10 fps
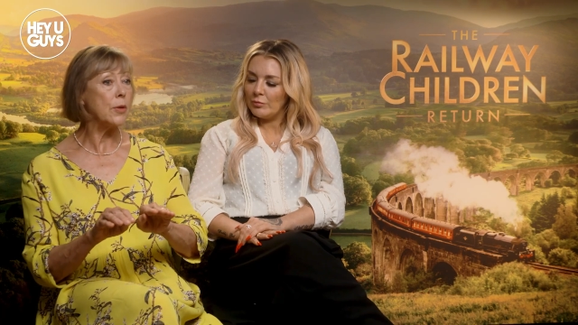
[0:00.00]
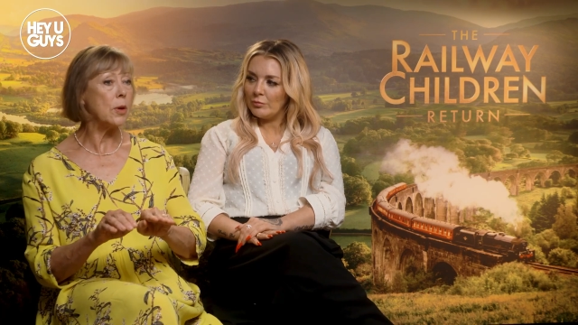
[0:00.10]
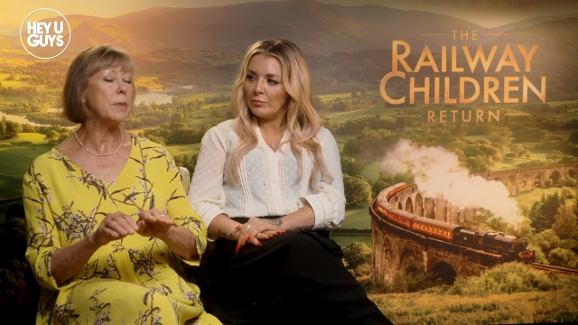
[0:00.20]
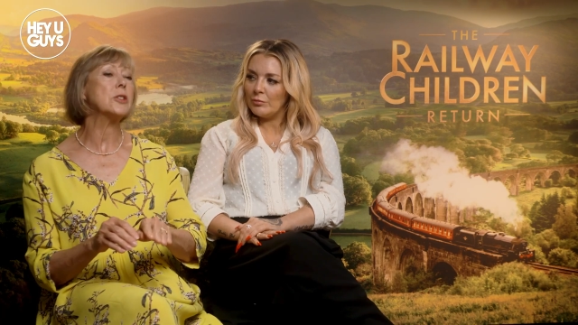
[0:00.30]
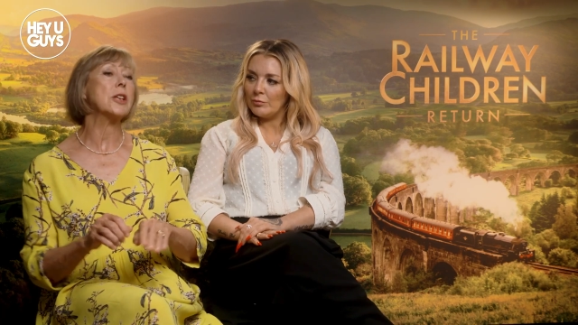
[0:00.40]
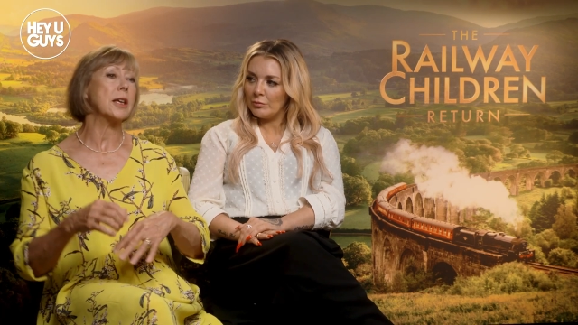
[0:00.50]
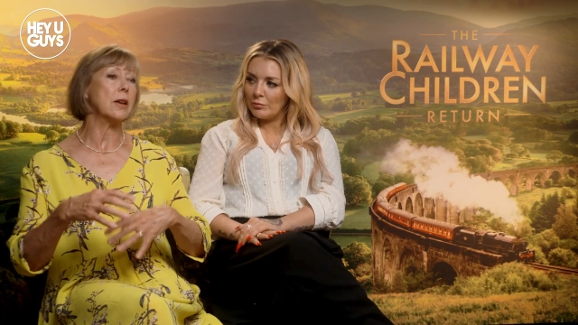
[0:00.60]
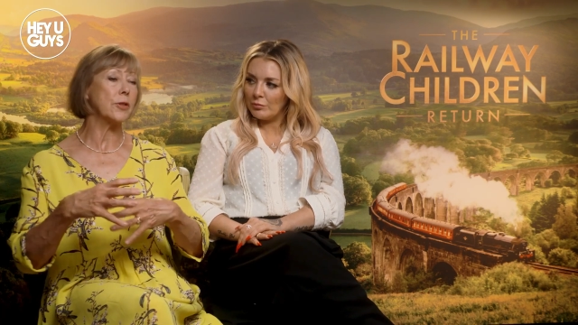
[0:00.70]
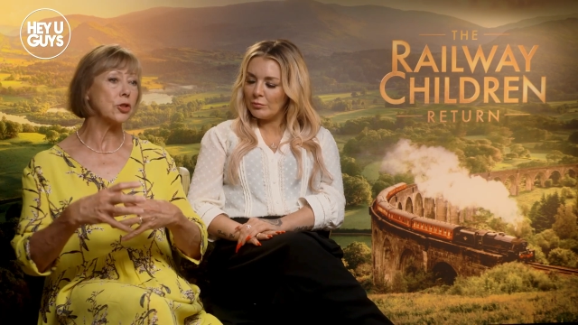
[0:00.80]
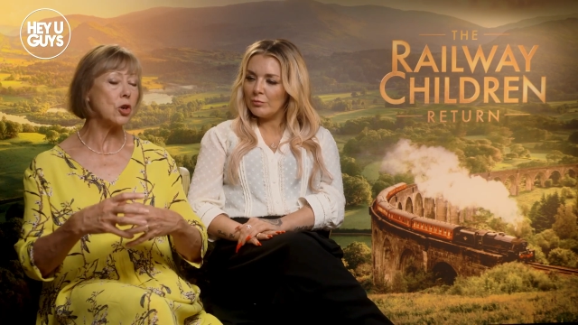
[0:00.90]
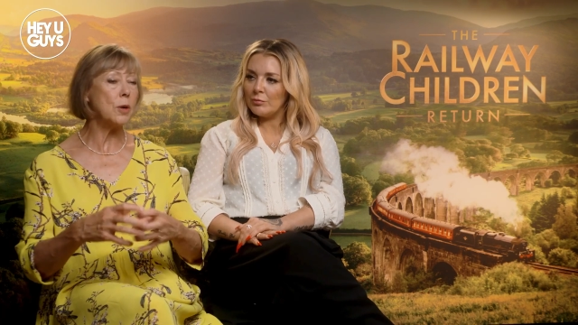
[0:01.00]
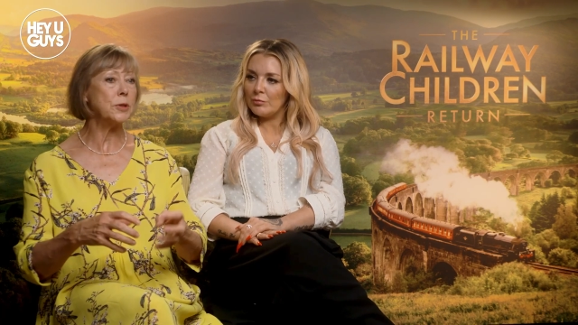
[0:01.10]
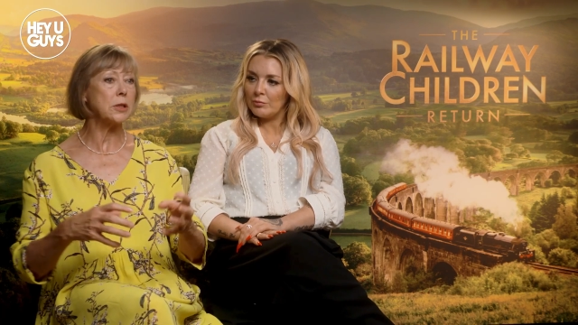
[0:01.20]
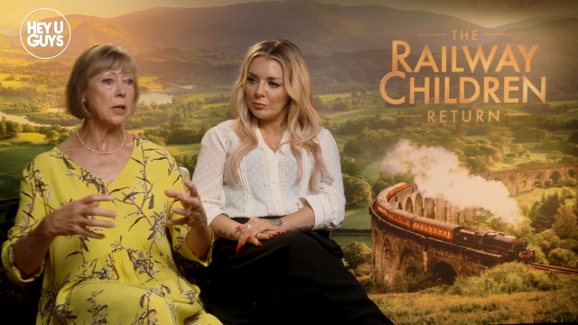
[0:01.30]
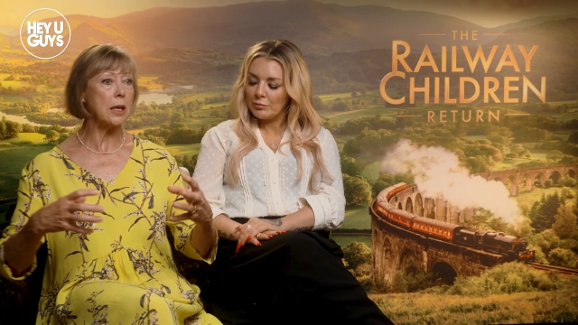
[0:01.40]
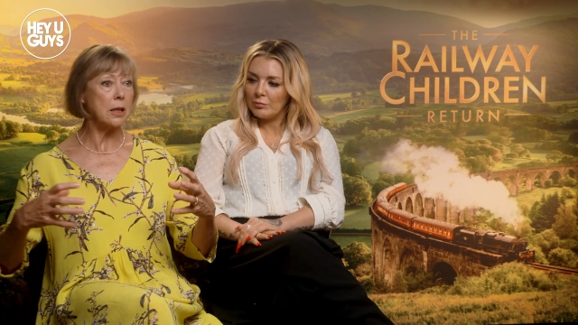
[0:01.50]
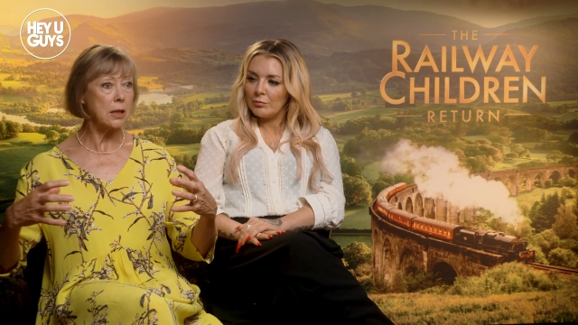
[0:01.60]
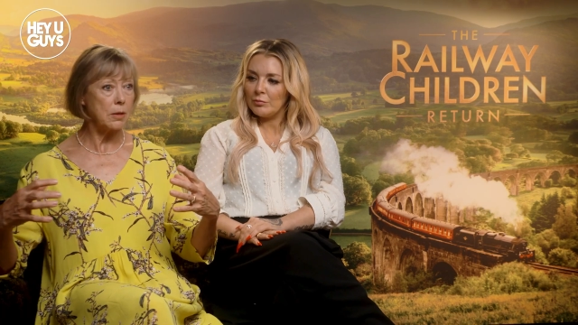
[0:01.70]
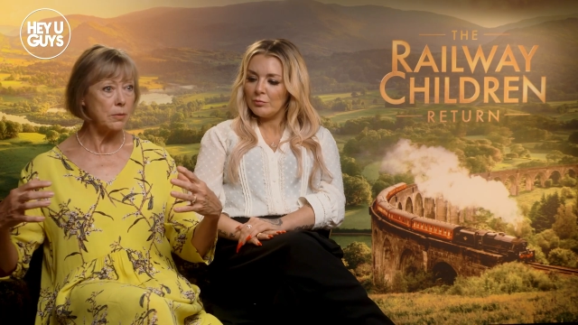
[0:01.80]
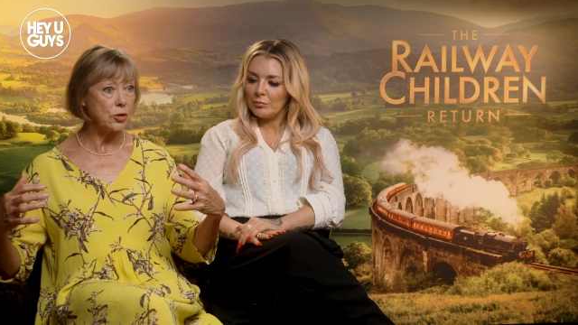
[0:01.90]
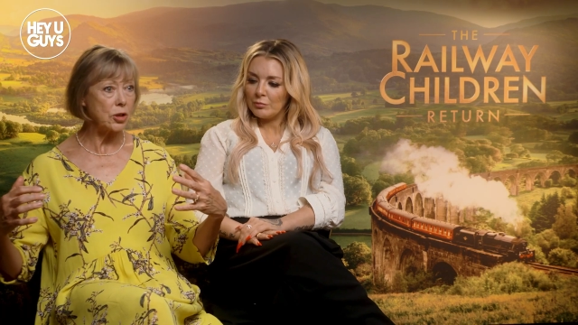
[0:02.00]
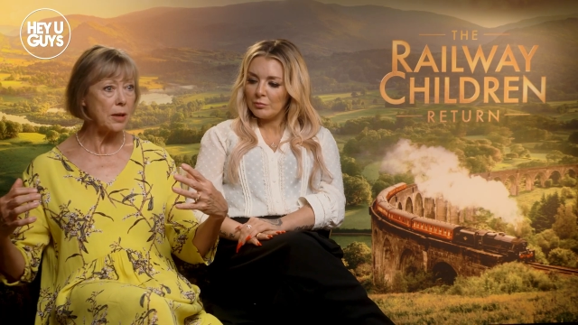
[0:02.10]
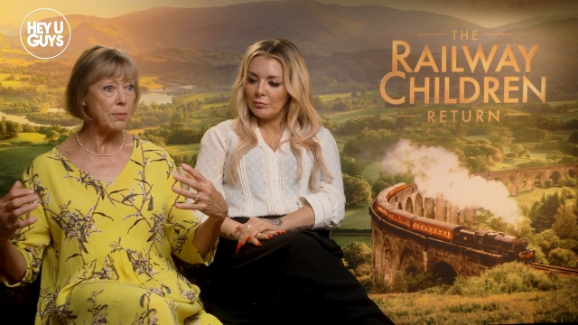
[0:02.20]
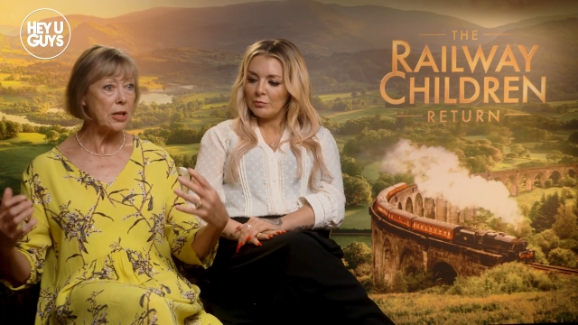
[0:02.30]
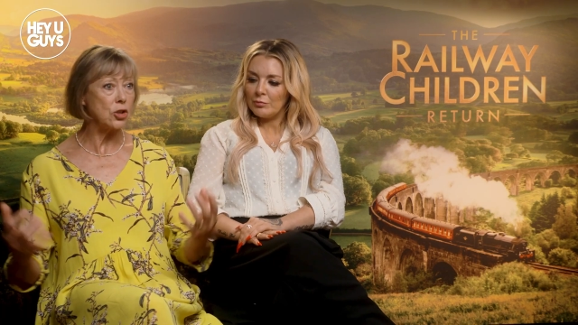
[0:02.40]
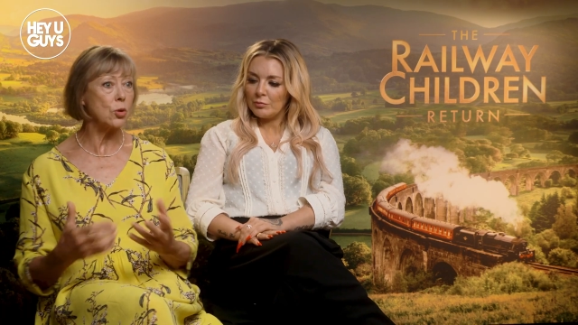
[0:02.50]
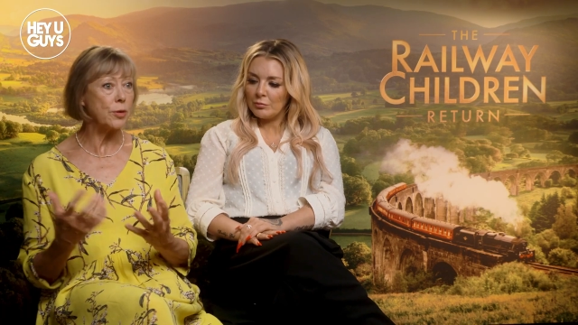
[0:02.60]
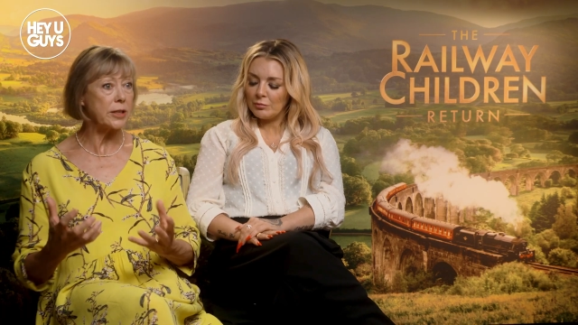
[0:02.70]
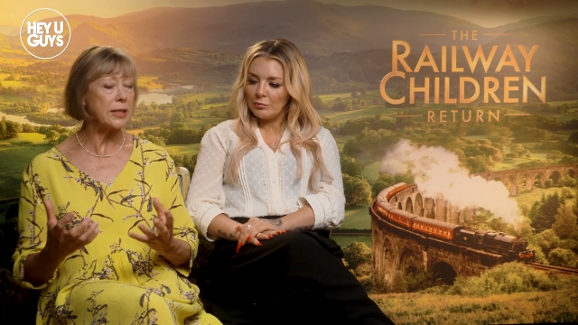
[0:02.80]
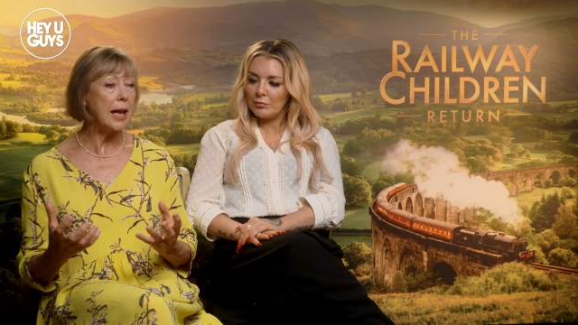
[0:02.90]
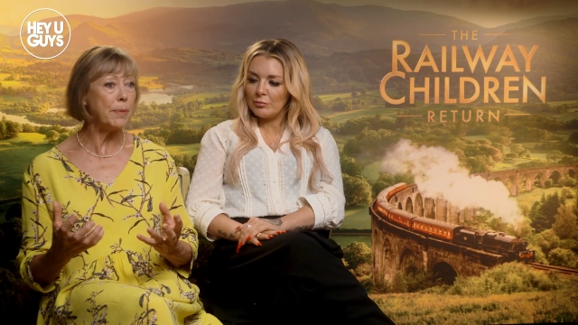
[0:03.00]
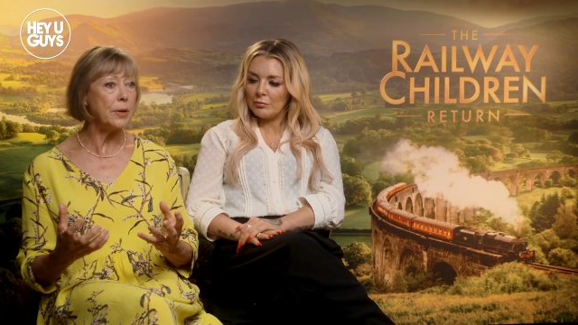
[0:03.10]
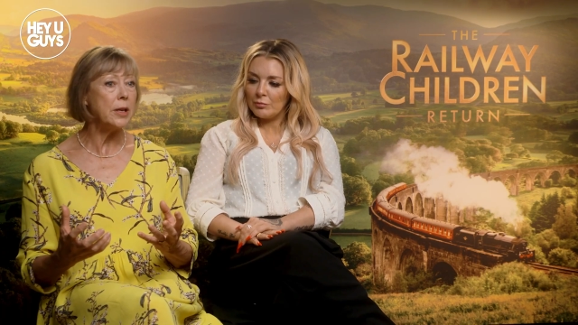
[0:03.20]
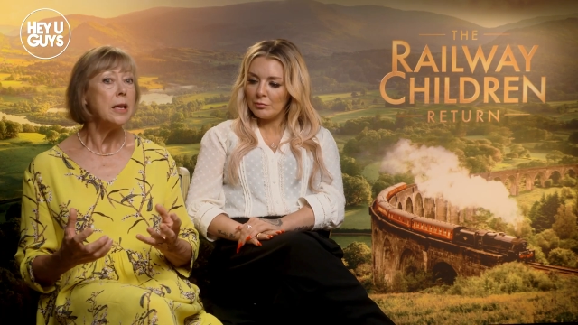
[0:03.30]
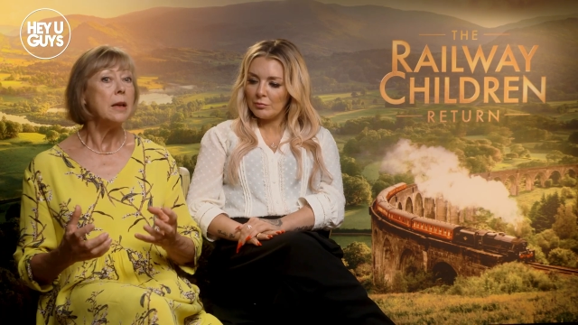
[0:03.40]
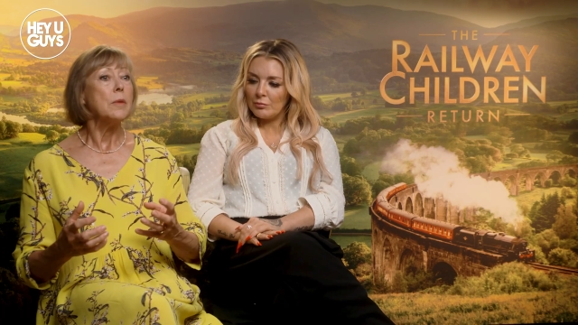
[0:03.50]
Speaker 1: and the women taking on the jobs and, and, and making sure things happen.